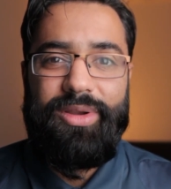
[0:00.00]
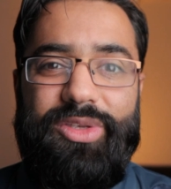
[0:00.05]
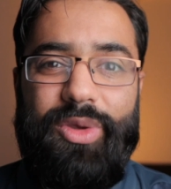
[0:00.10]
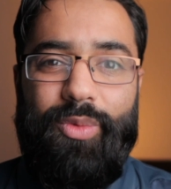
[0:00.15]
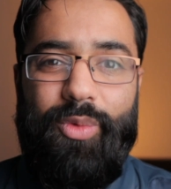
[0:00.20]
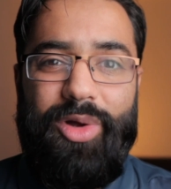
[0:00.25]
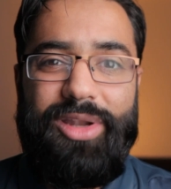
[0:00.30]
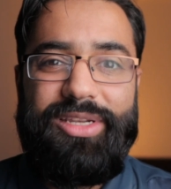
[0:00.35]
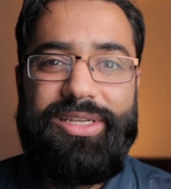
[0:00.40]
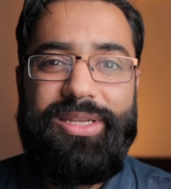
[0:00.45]
So
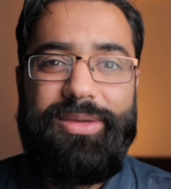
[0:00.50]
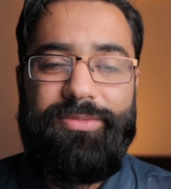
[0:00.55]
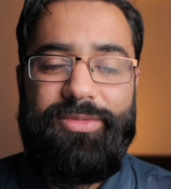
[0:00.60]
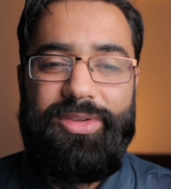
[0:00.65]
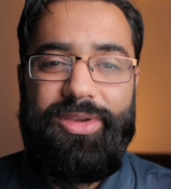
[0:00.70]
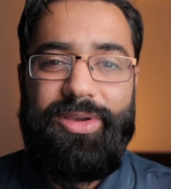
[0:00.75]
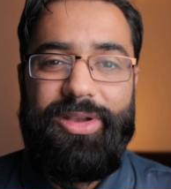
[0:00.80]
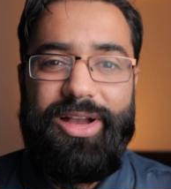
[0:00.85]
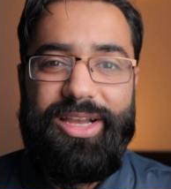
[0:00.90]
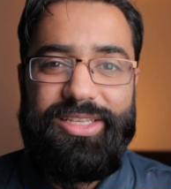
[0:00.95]
one tip for
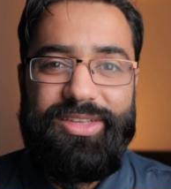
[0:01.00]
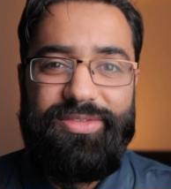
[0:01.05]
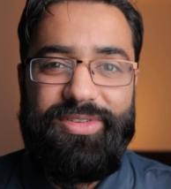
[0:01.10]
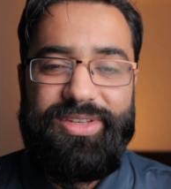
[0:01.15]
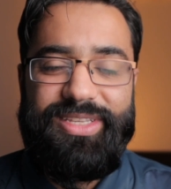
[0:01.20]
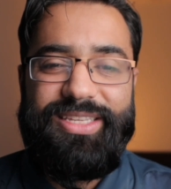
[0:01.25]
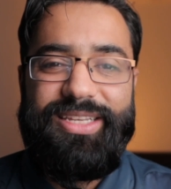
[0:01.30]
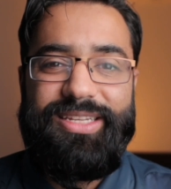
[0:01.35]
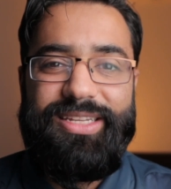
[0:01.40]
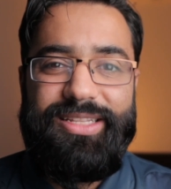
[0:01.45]
you guys, if you're
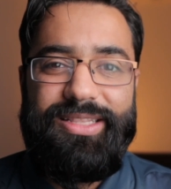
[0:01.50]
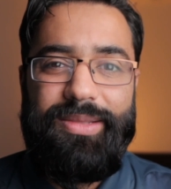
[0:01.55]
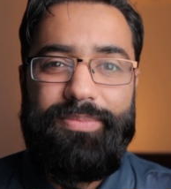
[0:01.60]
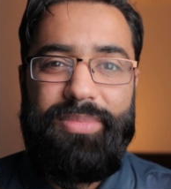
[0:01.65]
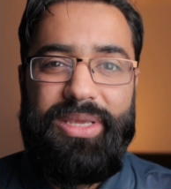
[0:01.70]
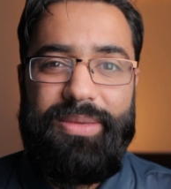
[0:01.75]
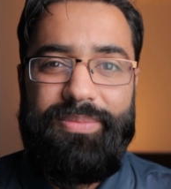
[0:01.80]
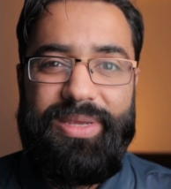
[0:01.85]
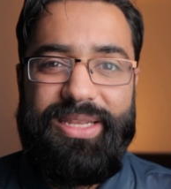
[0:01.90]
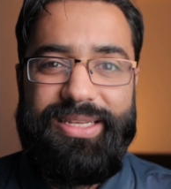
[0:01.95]
sitting the
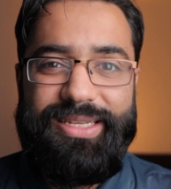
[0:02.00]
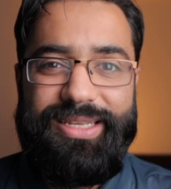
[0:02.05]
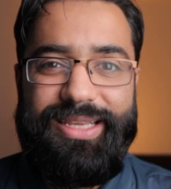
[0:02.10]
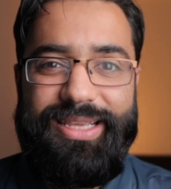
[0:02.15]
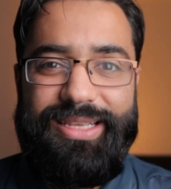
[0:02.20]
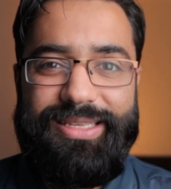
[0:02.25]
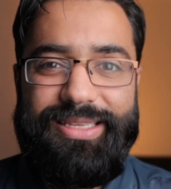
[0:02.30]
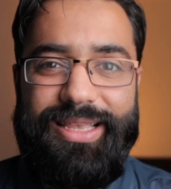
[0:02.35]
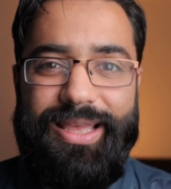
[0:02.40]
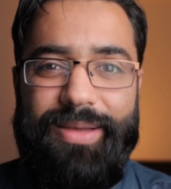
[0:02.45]
BPT
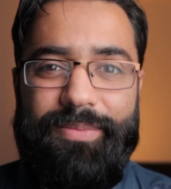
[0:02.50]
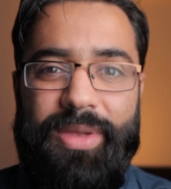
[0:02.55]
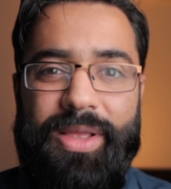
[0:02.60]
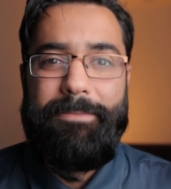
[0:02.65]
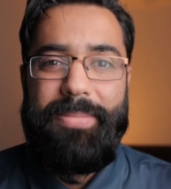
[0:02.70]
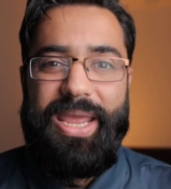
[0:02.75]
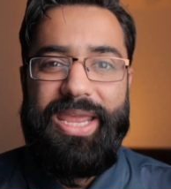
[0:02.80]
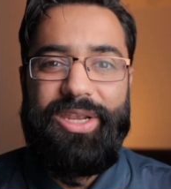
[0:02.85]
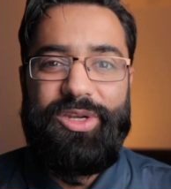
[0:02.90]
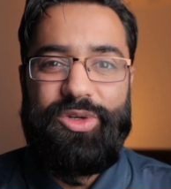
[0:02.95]
exam,
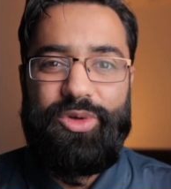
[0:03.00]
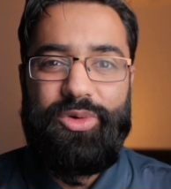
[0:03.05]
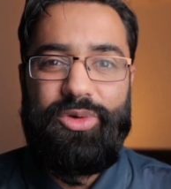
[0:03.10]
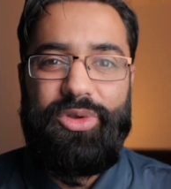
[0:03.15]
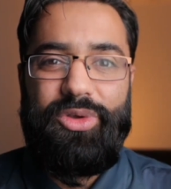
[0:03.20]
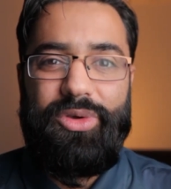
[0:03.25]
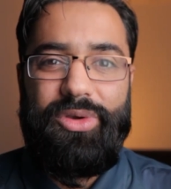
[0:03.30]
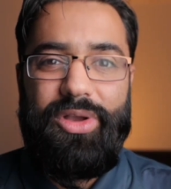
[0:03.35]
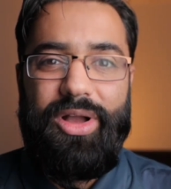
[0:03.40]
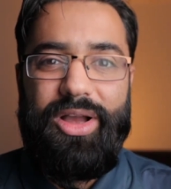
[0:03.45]
make sure
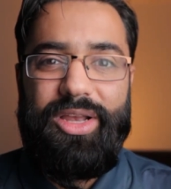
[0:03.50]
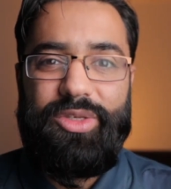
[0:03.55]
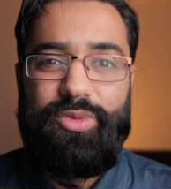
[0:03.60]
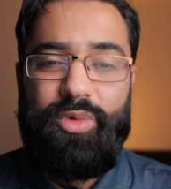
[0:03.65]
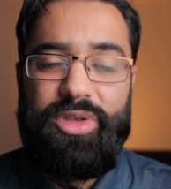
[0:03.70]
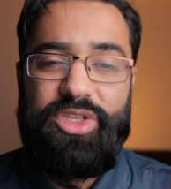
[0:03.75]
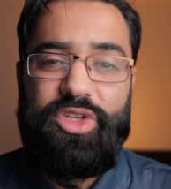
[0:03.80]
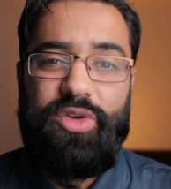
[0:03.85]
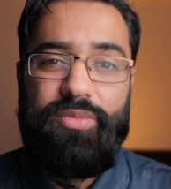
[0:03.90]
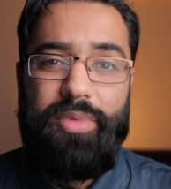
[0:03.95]
you guys,
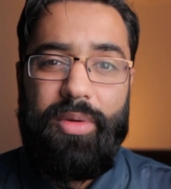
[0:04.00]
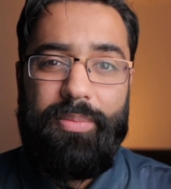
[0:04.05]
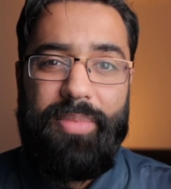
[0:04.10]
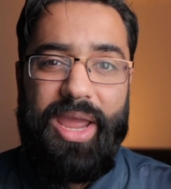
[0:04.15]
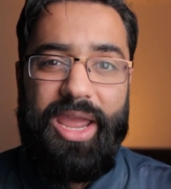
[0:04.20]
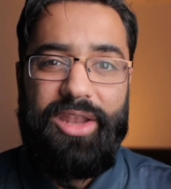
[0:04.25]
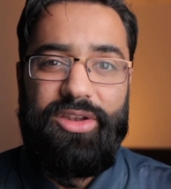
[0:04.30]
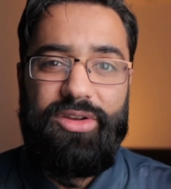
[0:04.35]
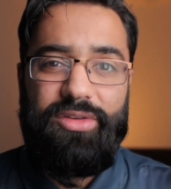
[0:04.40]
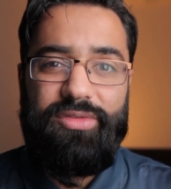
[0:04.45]
once you
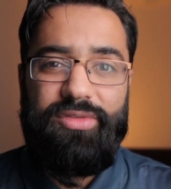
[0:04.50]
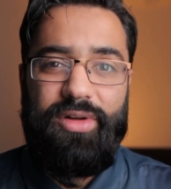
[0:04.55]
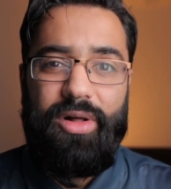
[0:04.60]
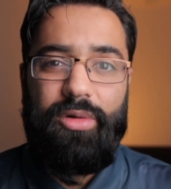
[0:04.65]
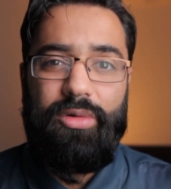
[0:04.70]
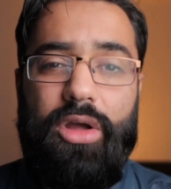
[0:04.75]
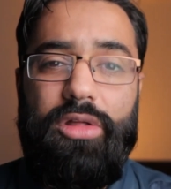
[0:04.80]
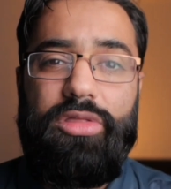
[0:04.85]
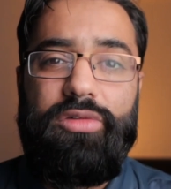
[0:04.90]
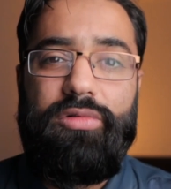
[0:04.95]
prepared your file,
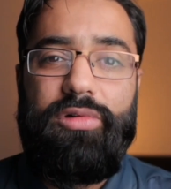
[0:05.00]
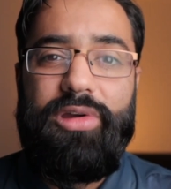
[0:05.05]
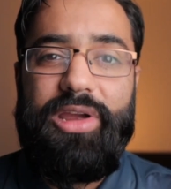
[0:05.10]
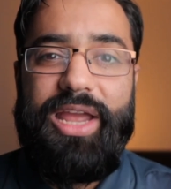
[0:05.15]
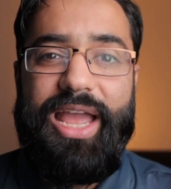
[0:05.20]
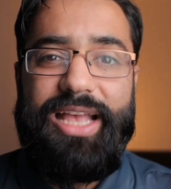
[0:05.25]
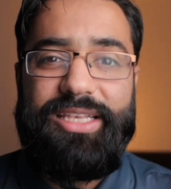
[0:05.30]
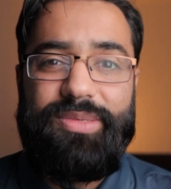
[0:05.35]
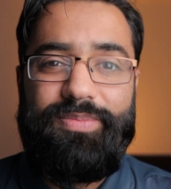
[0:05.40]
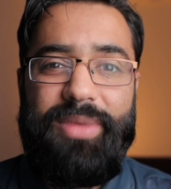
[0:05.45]
go through
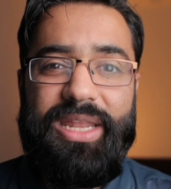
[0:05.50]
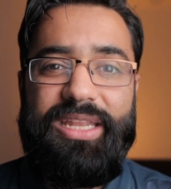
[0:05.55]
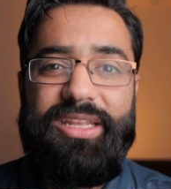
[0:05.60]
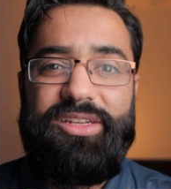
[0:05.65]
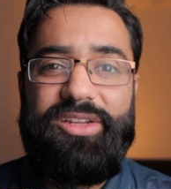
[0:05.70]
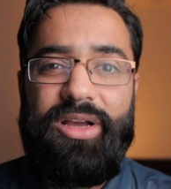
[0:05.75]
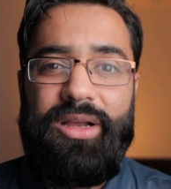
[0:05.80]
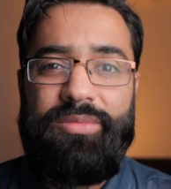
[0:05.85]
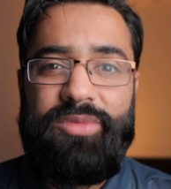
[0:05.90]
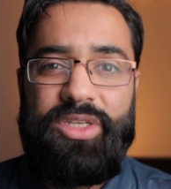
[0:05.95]
it as many
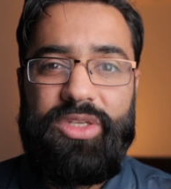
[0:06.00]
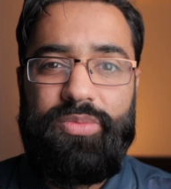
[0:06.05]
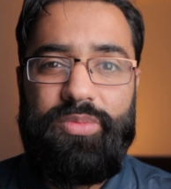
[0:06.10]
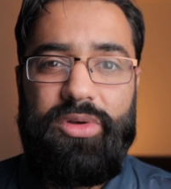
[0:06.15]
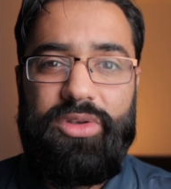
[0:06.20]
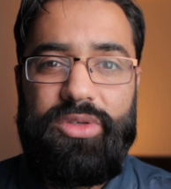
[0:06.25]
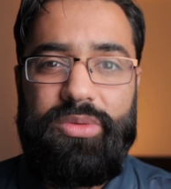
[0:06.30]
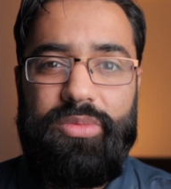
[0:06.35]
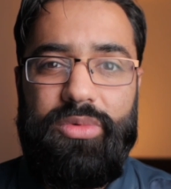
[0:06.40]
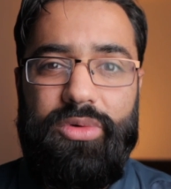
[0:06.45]
times as
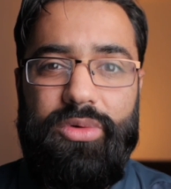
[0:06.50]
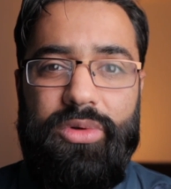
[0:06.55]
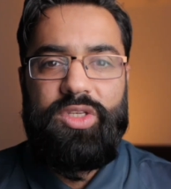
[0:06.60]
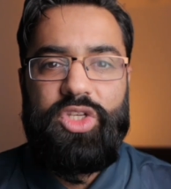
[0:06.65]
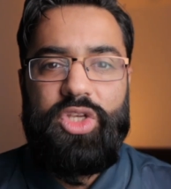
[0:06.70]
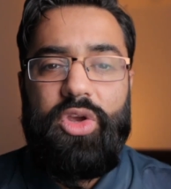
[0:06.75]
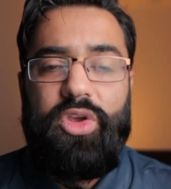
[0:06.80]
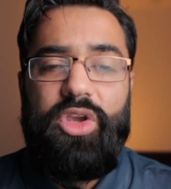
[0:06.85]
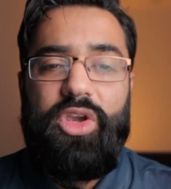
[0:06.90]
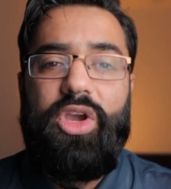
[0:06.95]
possible
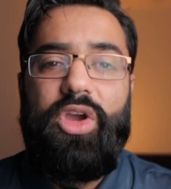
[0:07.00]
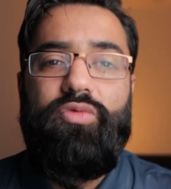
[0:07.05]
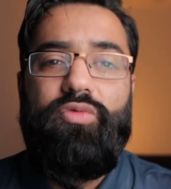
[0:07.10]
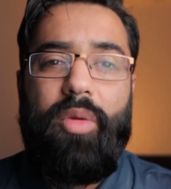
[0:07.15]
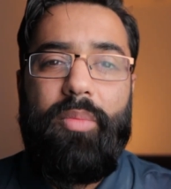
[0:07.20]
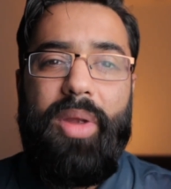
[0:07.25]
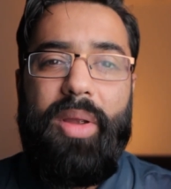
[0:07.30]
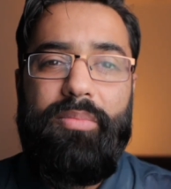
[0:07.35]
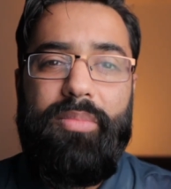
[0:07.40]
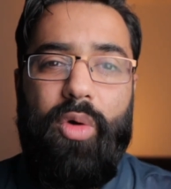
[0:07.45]
so you can
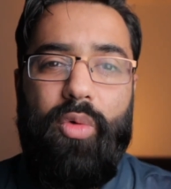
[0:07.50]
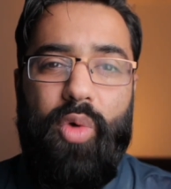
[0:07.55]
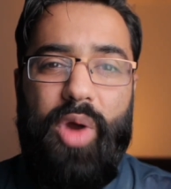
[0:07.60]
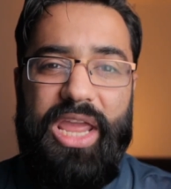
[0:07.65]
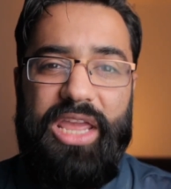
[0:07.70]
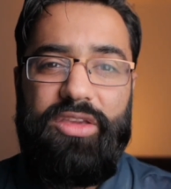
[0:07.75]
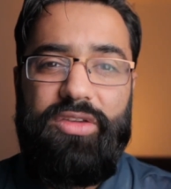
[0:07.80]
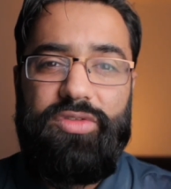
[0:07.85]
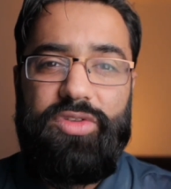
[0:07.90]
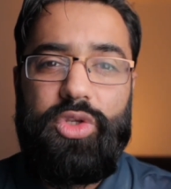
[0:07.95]
remember where
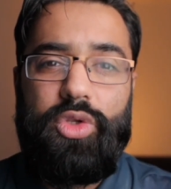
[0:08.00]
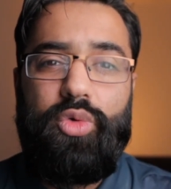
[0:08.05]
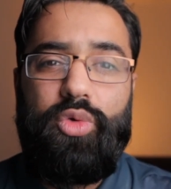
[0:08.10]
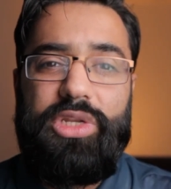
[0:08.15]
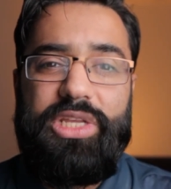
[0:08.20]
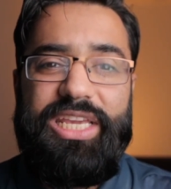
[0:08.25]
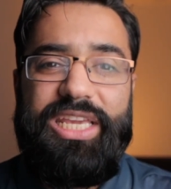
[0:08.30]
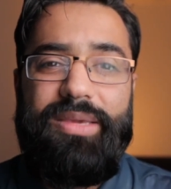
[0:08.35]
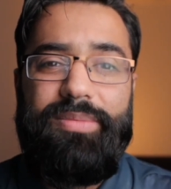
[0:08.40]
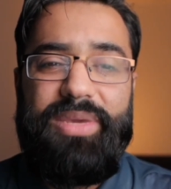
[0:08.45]
you've
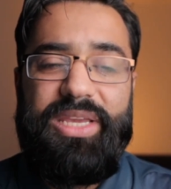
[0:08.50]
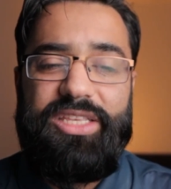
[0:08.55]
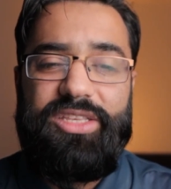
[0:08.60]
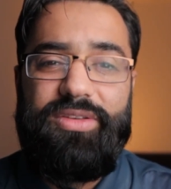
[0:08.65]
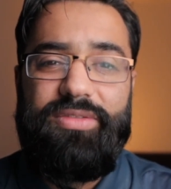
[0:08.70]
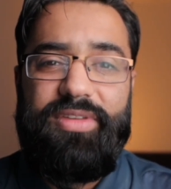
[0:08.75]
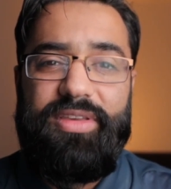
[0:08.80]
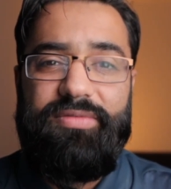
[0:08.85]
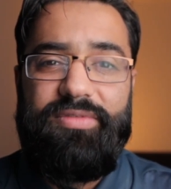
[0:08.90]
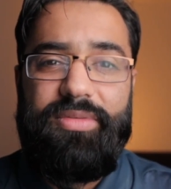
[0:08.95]
stored key bits
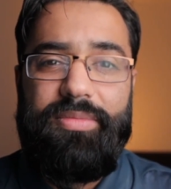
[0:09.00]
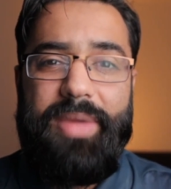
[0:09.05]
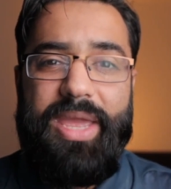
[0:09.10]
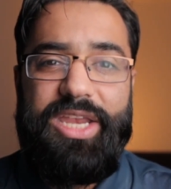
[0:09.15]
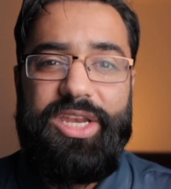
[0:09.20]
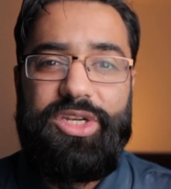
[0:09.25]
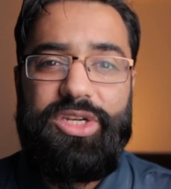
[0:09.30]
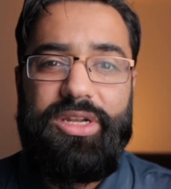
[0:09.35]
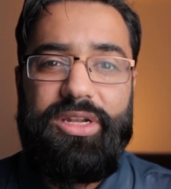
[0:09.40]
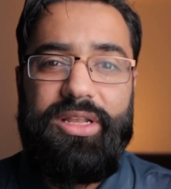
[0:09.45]
of
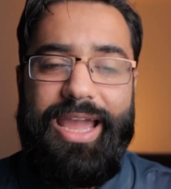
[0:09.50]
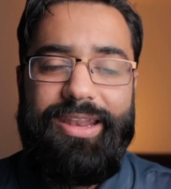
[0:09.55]
information.